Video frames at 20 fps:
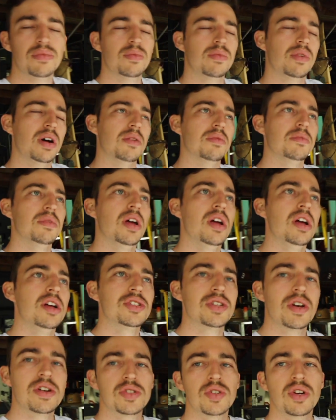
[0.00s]
Well,
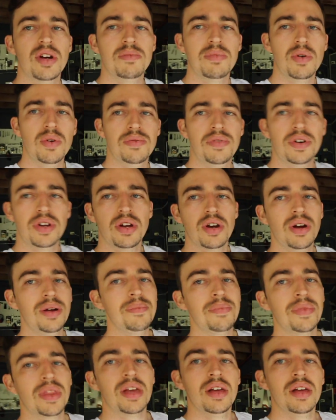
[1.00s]
so it's not a build video.